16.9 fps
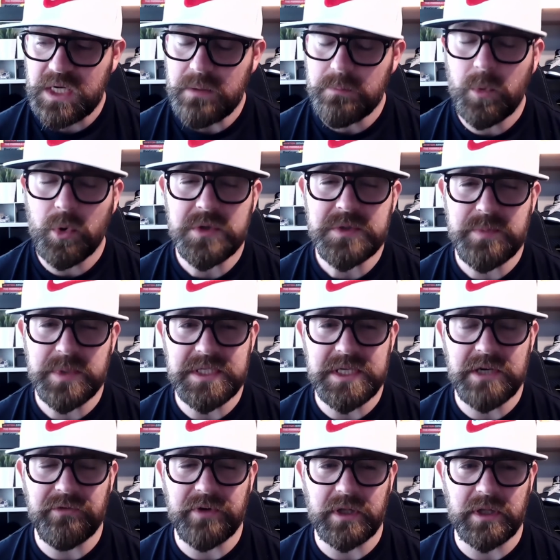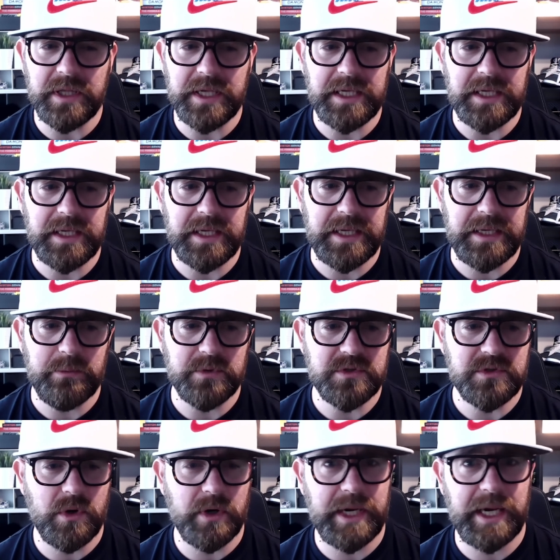More specifically, he
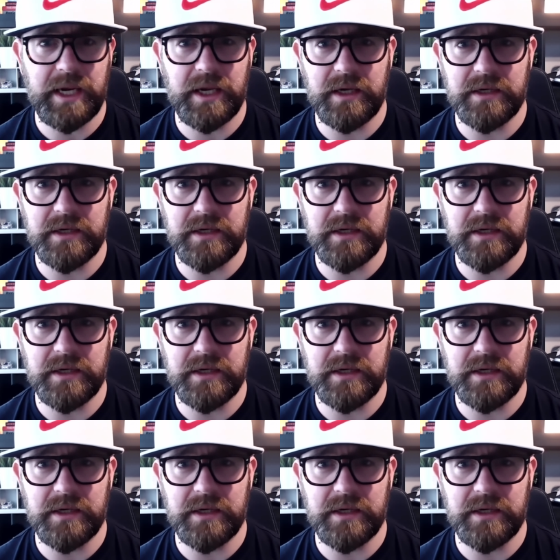was talking